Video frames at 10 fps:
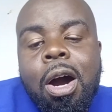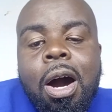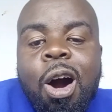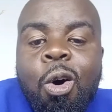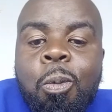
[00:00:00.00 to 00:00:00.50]

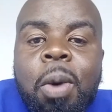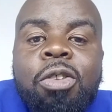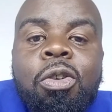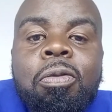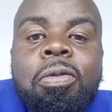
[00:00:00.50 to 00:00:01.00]
How much
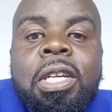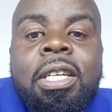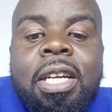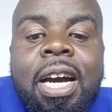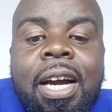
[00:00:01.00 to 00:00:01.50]
of the
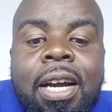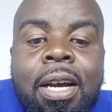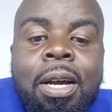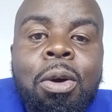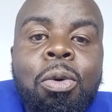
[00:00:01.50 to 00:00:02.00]
drug
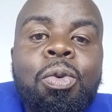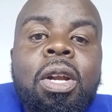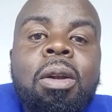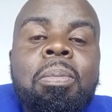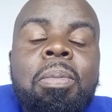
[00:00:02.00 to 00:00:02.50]

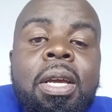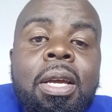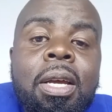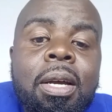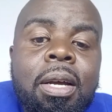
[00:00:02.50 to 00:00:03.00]
will be
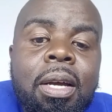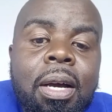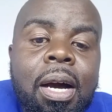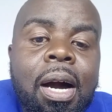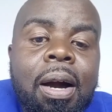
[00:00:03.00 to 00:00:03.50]

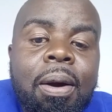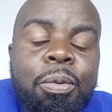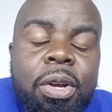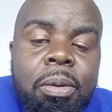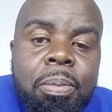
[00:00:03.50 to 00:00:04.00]

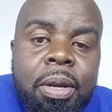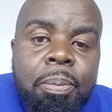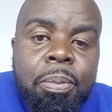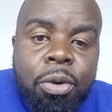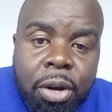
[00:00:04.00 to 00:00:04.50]

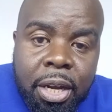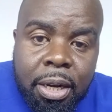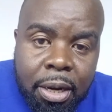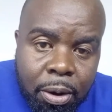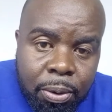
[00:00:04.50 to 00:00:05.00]
broken
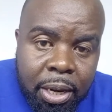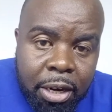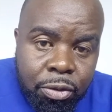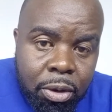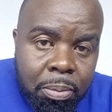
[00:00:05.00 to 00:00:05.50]
down, that
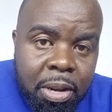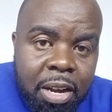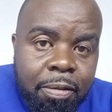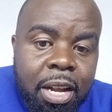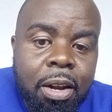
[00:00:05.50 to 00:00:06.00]
will be
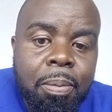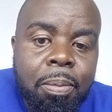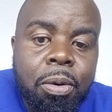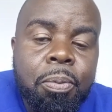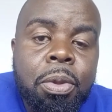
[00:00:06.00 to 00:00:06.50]

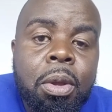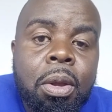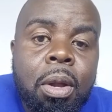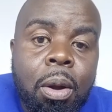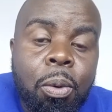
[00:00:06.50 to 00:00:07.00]
available
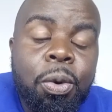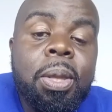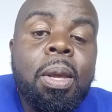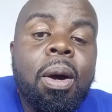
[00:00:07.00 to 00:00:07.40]
with